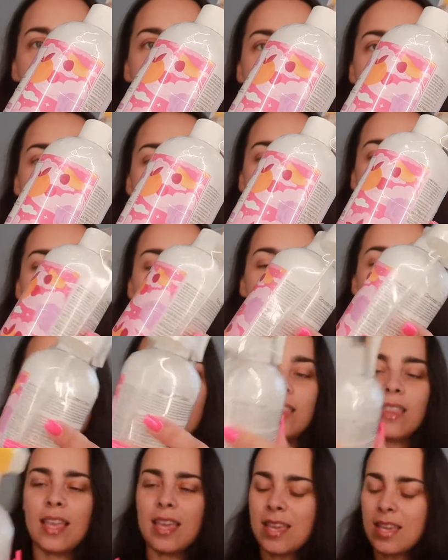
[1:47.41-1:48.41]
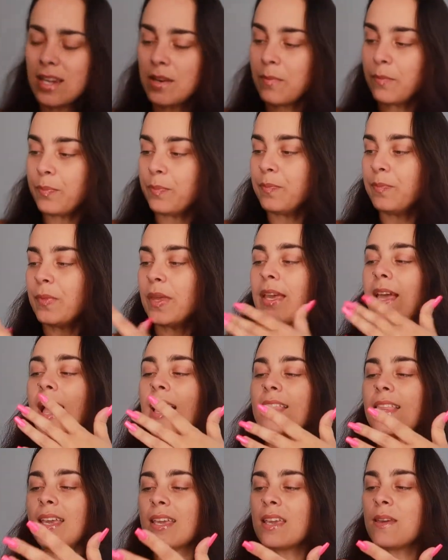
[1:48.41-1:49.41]
really cute. I like it in like
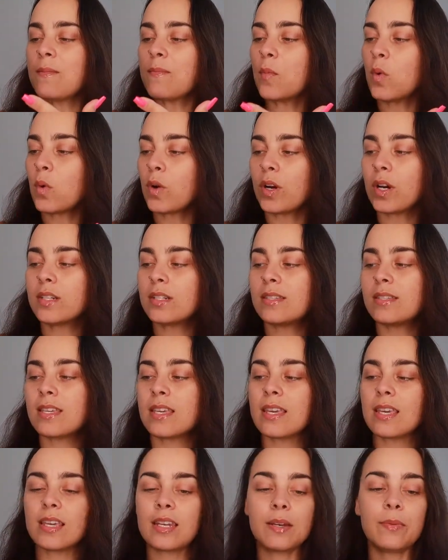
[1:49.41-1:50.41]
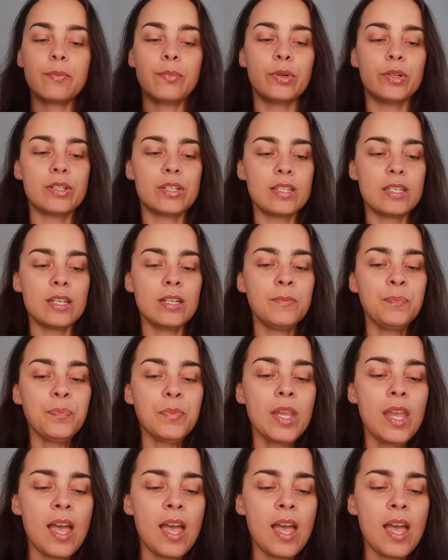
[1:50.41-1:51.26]
I like it more seeing it in person.